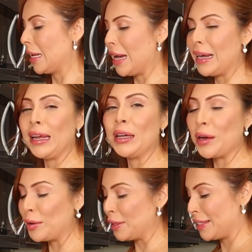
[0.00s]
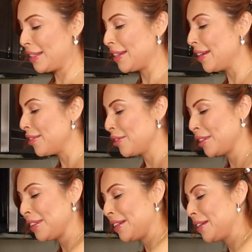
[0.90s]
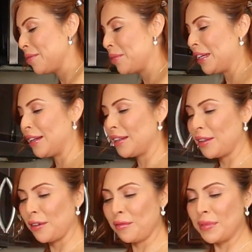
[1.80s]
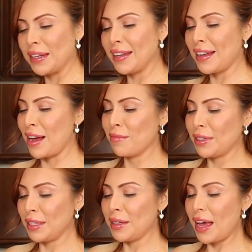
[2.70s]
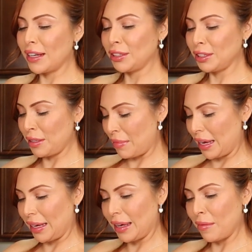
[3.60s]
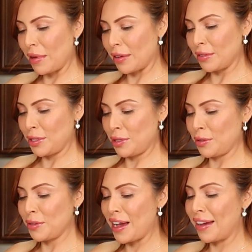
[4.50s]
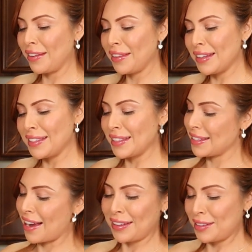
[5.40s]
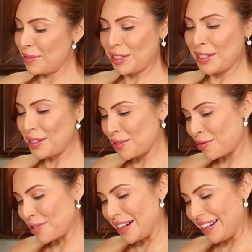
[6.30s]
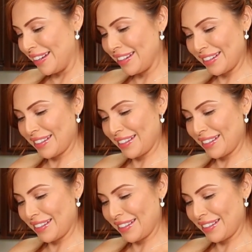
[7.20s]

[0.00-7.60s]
And I know it's a really big loaf, but I'm gonna actually make about 2 out of this. It's not gonna be just one.